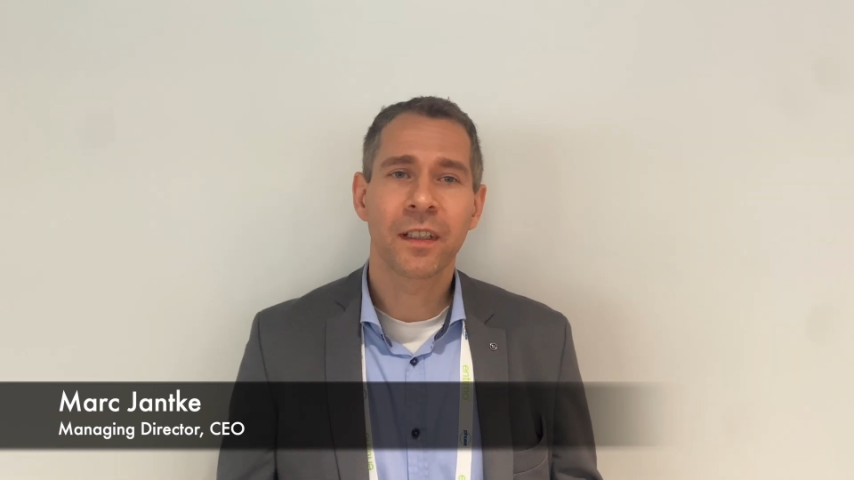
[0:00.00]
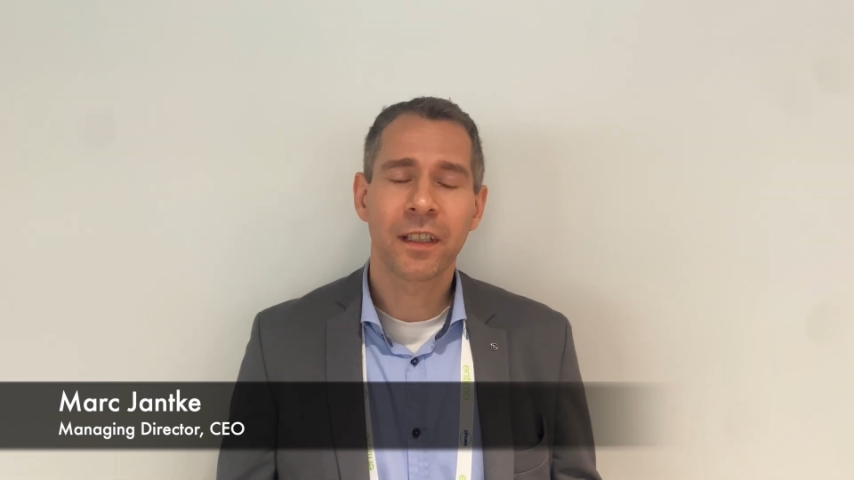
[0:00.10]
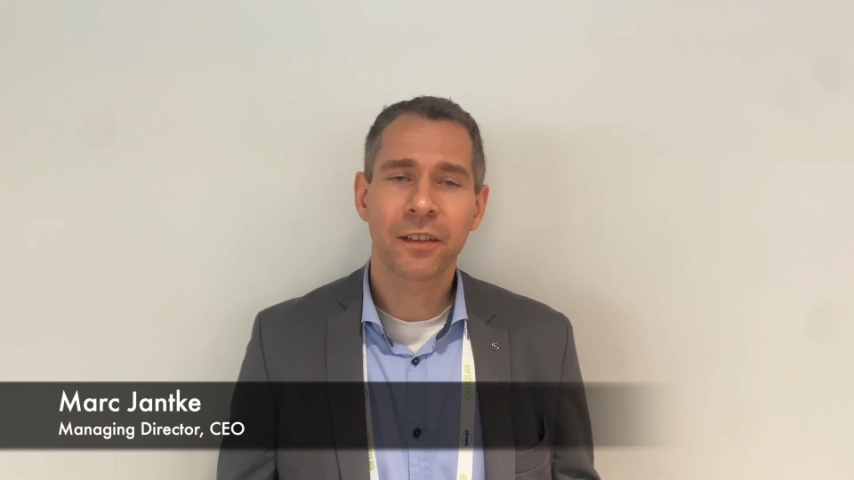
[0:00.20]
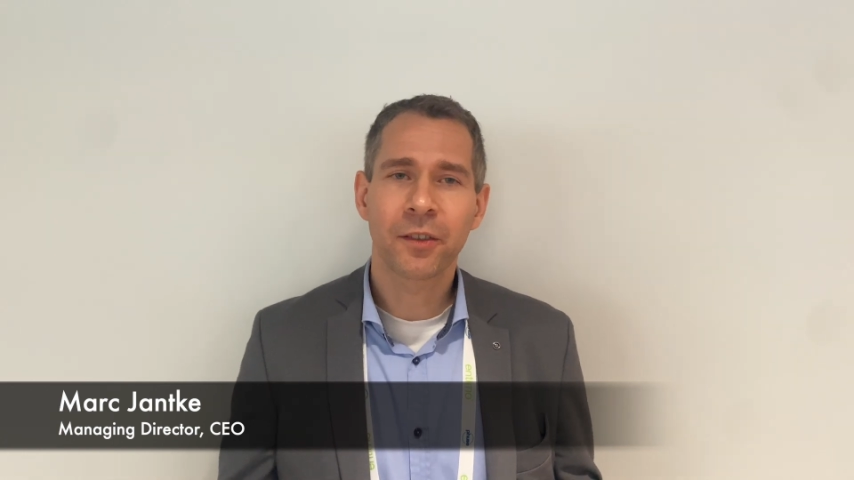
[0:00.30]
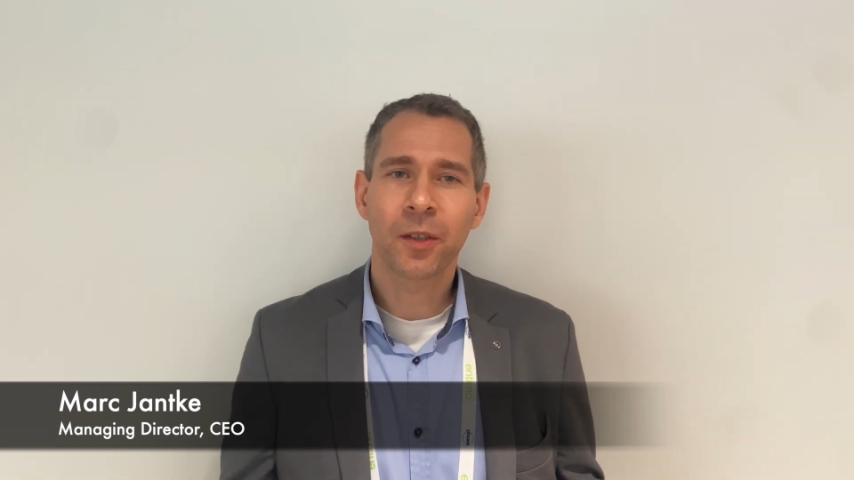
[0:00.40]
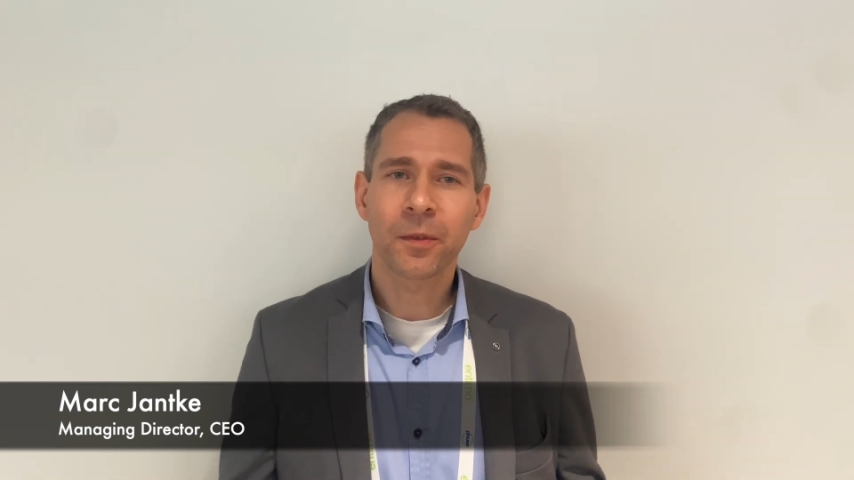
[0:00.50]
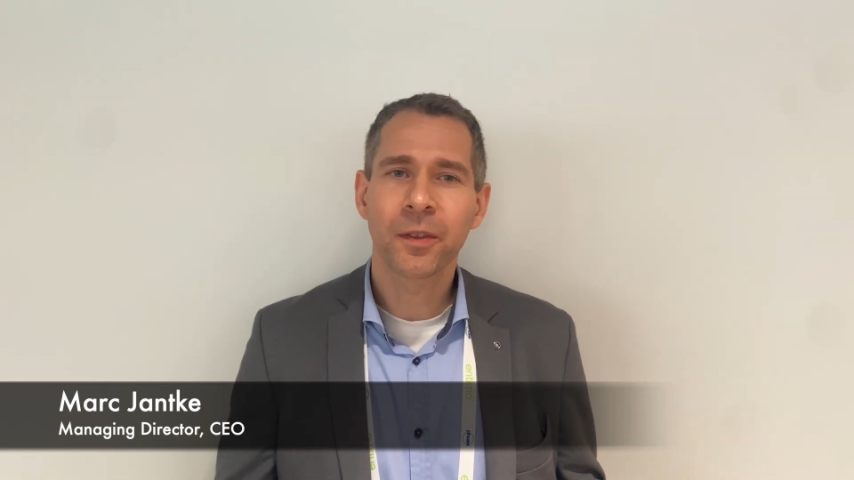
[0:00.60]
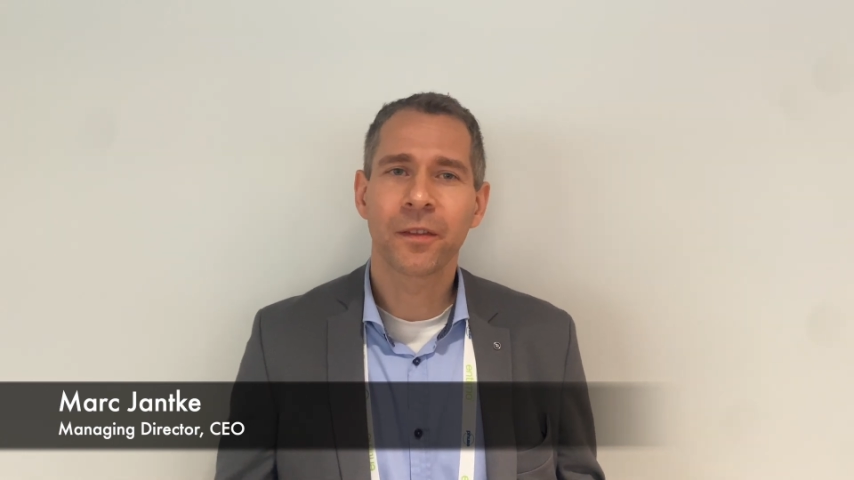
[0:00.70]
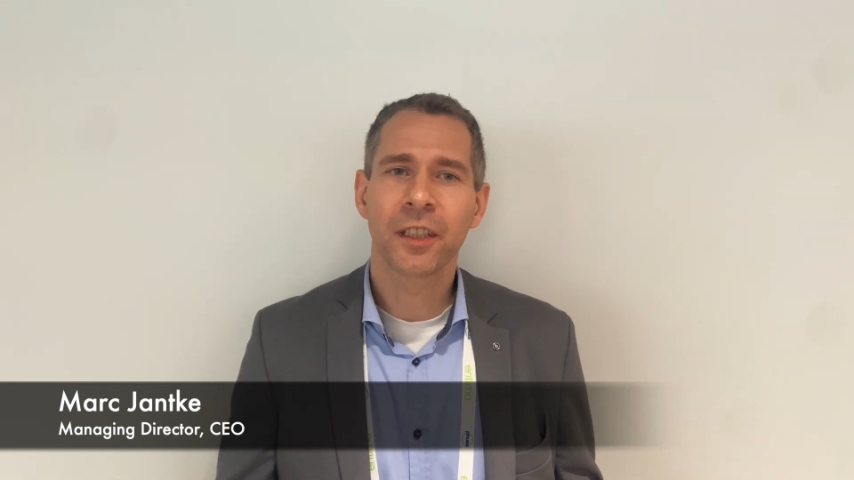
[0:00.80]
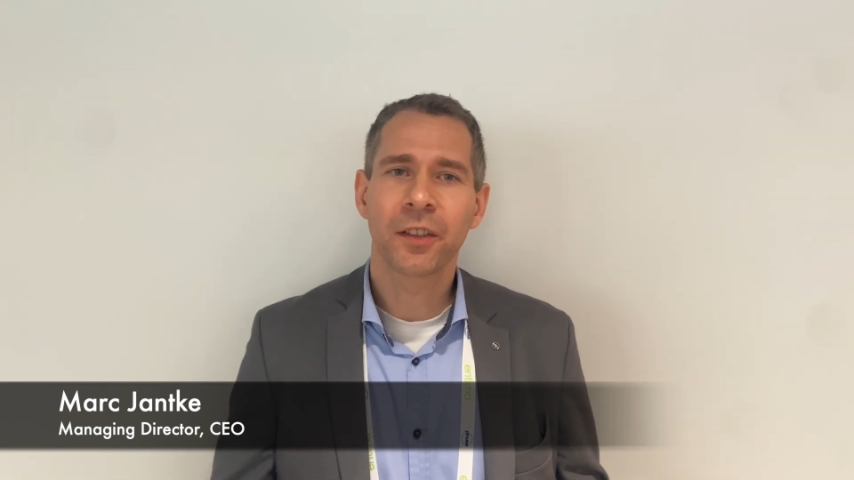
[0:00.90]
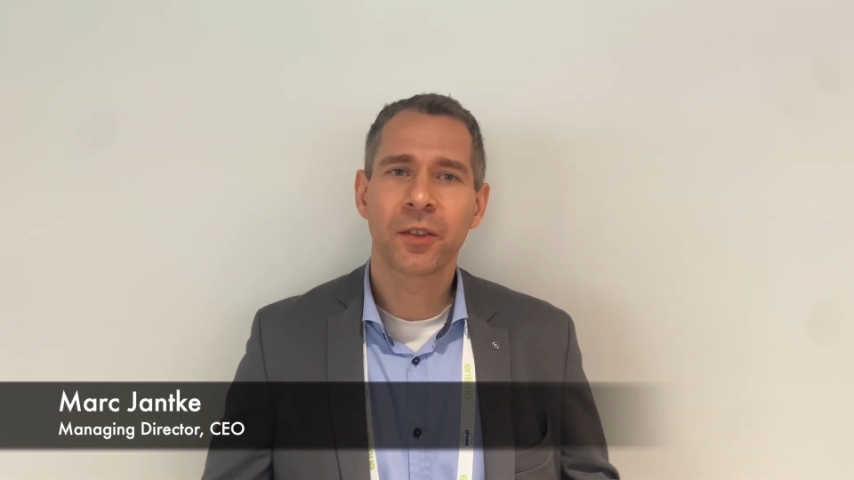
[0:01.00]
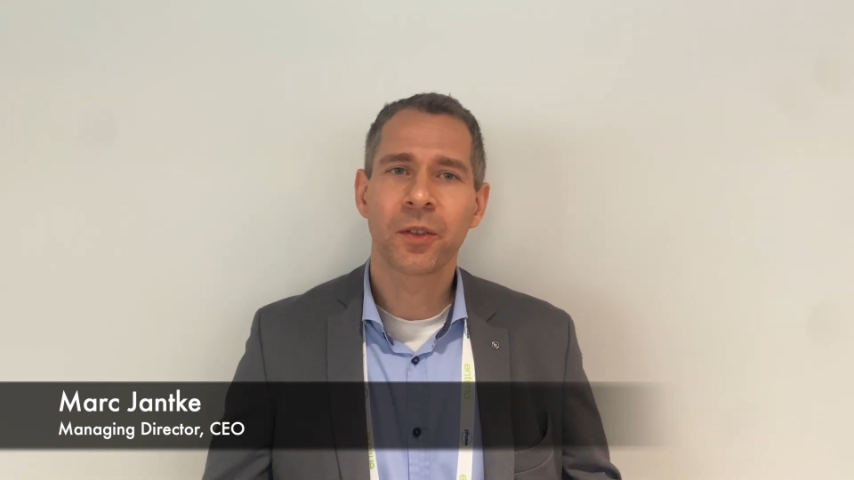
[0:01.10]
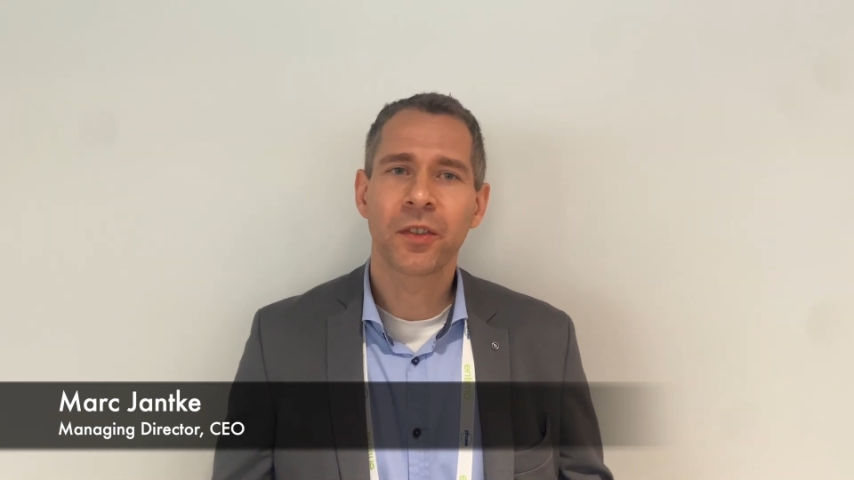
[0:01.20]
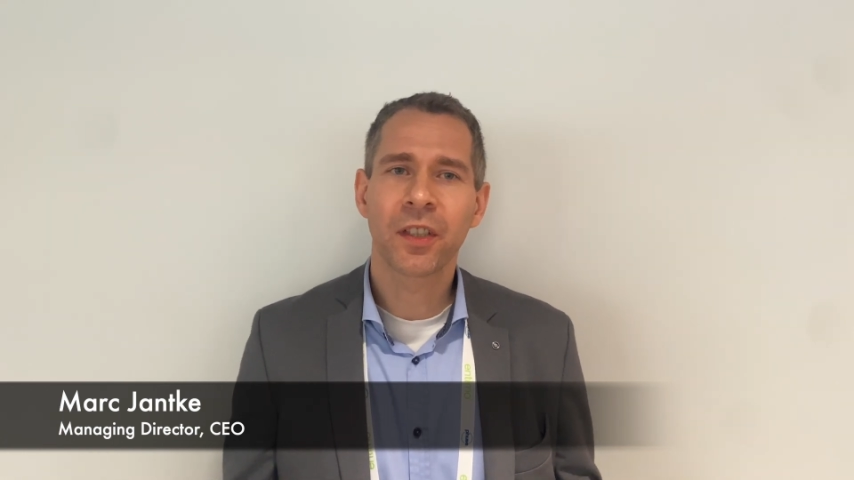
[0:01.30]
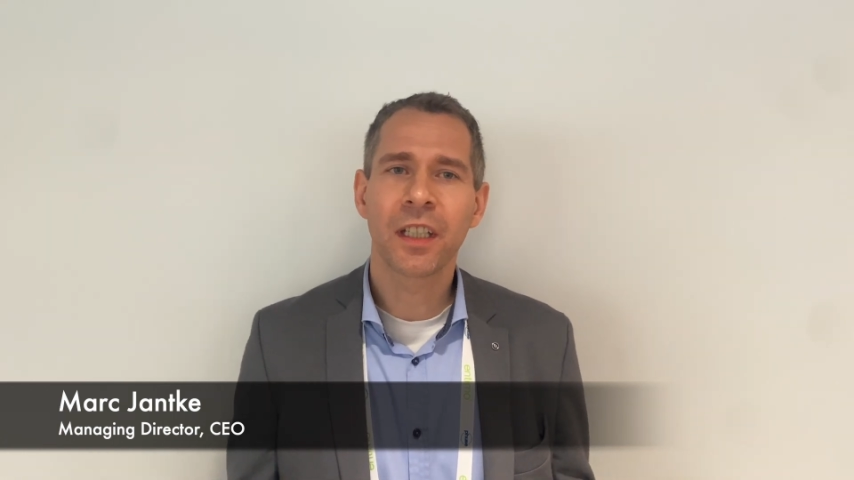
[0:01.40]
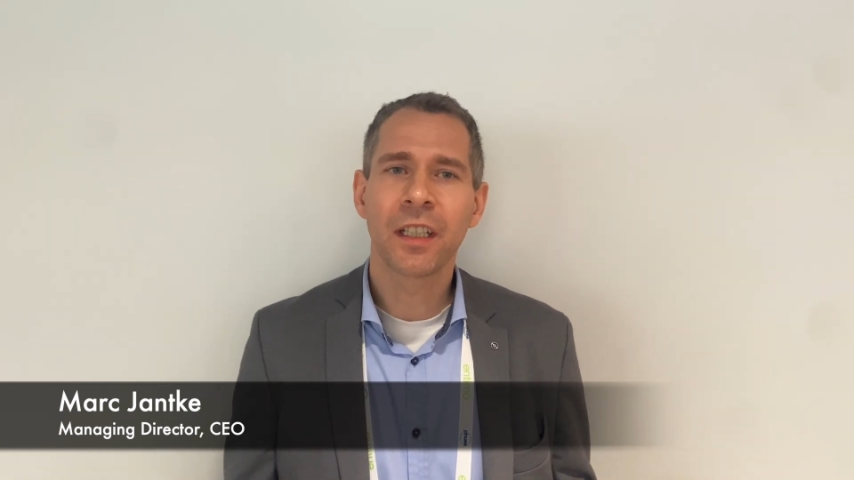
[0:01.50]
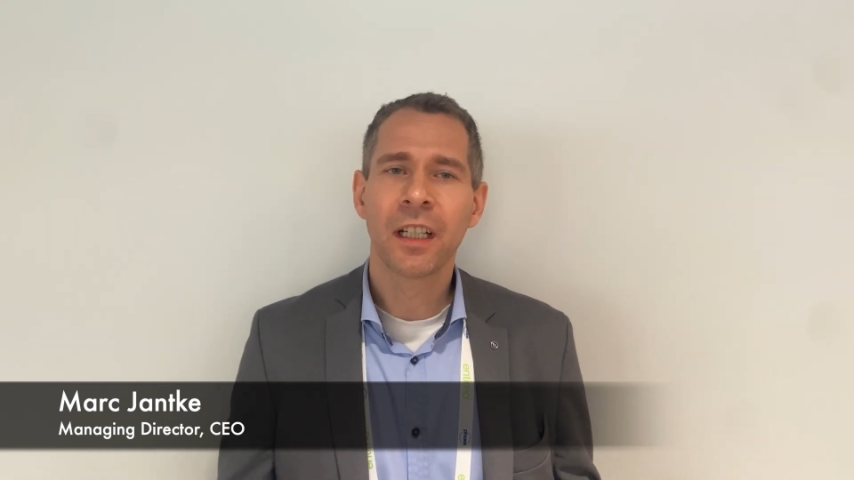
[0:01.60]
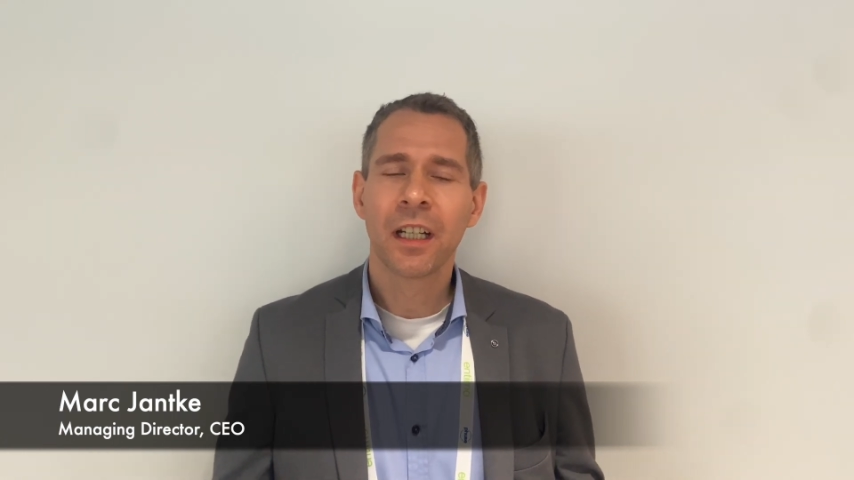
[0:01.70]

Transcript: and the other software vendors to see